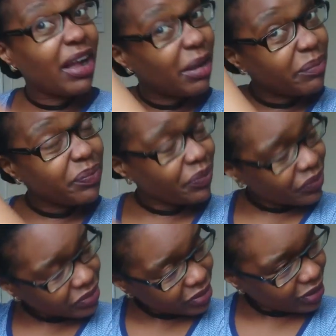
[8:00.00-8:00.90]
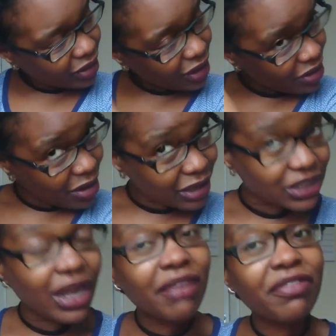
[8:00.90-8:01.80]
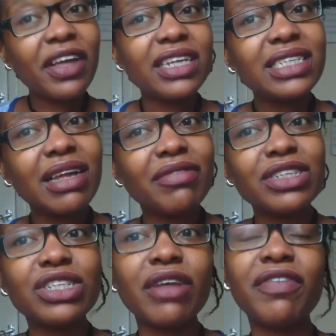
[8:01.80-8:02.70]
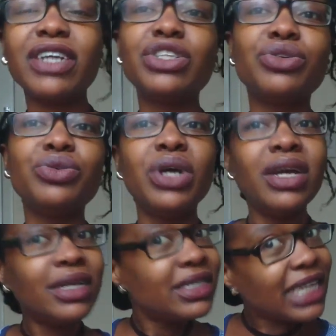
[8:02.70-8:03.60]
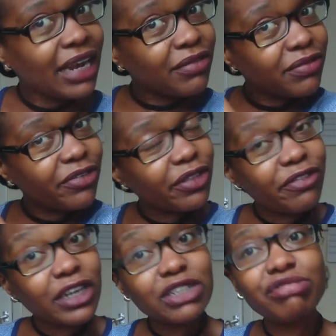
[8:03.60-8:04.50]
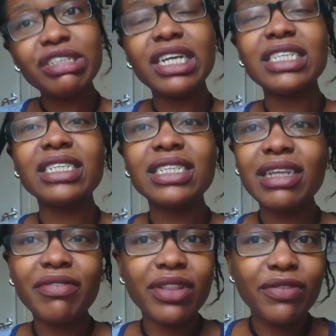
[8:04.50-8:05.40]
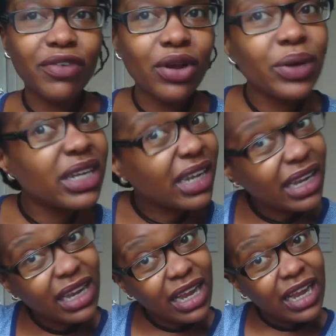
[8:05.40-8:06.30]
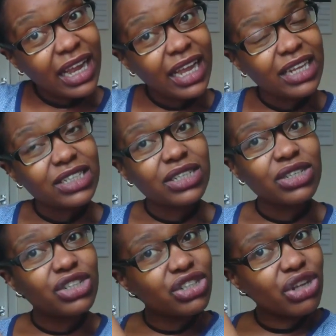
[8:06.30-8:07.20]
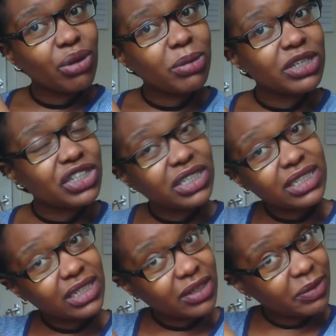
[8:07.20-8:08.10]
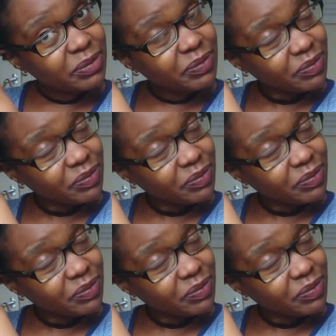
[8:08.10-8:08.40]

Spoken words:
So I have 37, so if I do 10 for the first 3 days and 7 the following day, it's so much easier.